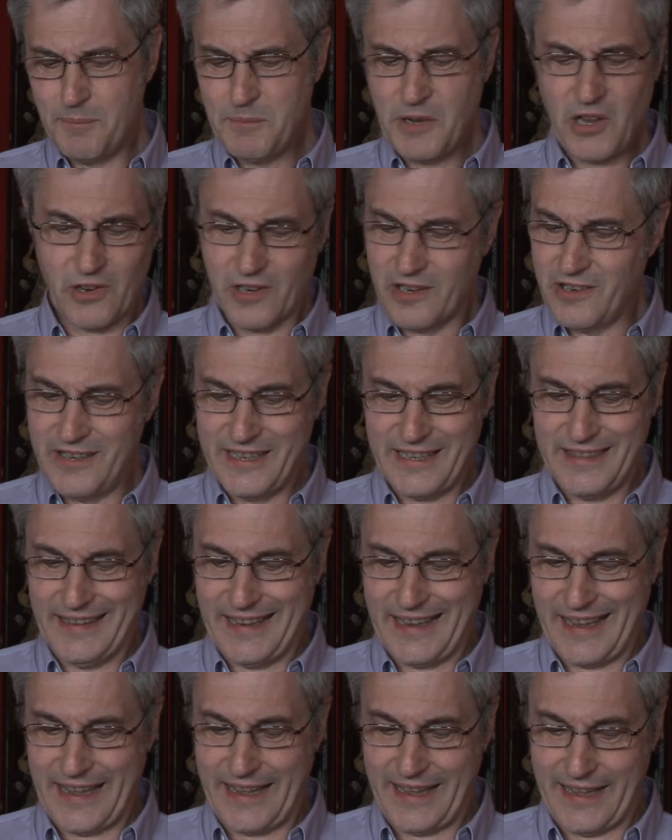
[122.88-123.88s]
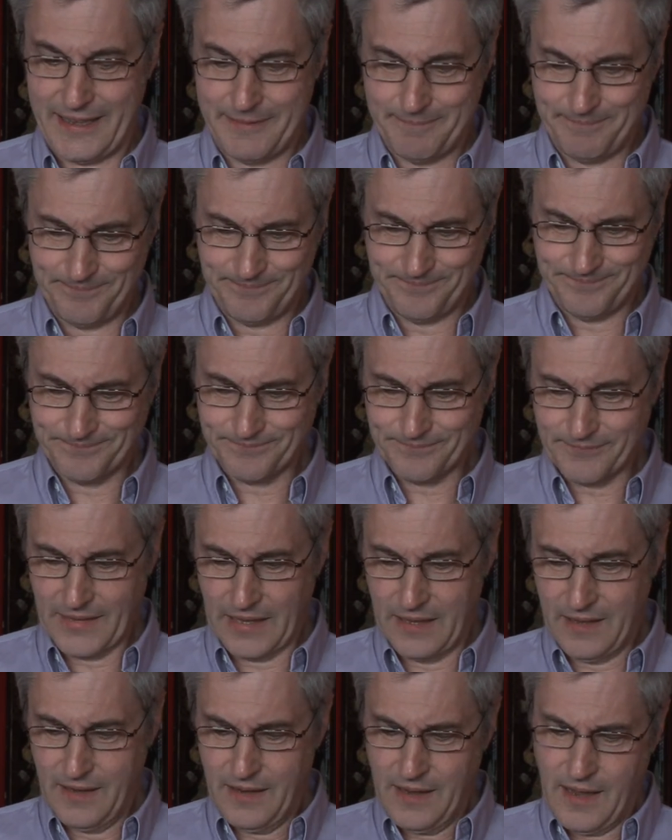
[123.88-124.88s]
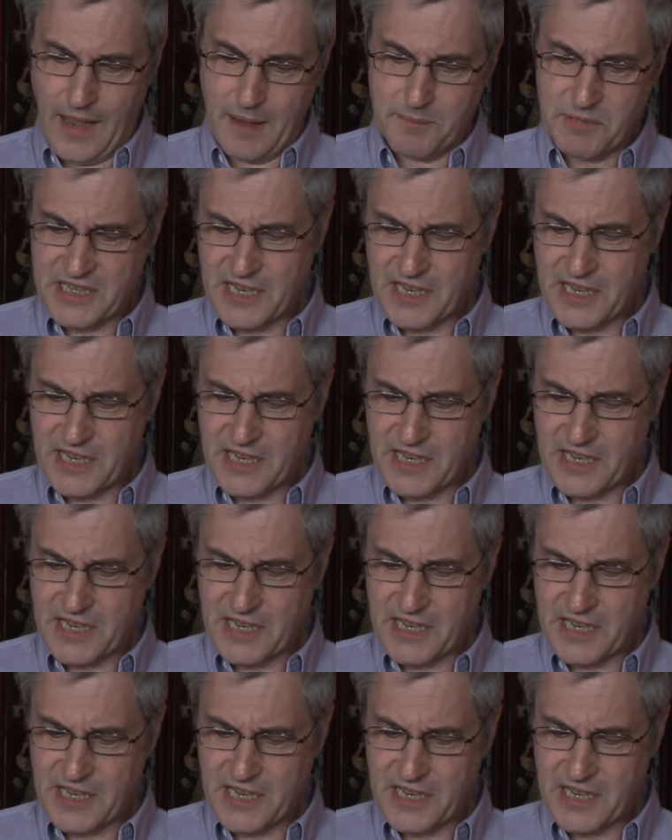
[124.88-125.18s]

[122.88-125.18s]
not good in the air. I'm